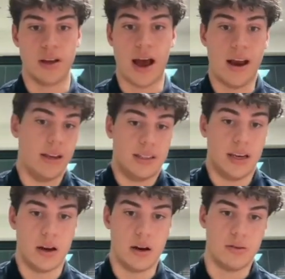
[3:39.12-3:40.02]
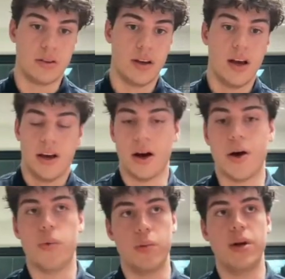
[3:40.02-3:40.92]
any CEOs.
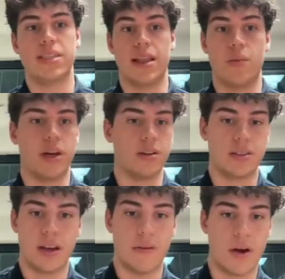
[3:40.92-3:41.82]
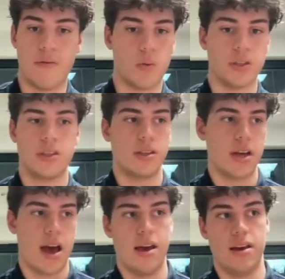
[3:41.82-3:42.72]
We say that we could, if you wanted
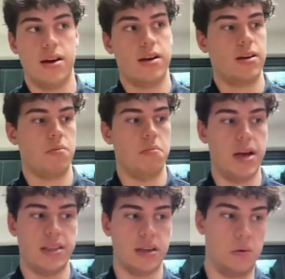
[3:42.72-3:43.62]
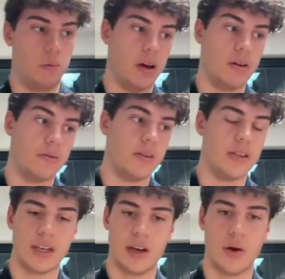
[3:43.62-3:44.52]
a meeting with the
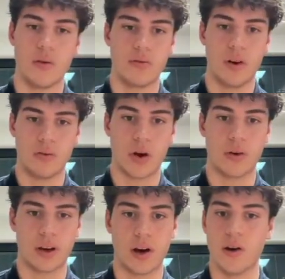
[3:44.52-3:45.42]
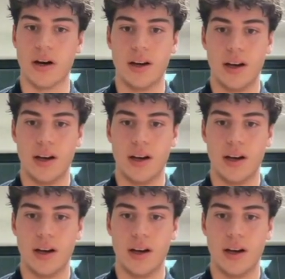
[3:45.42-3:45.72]
CEO of Coca-Cola,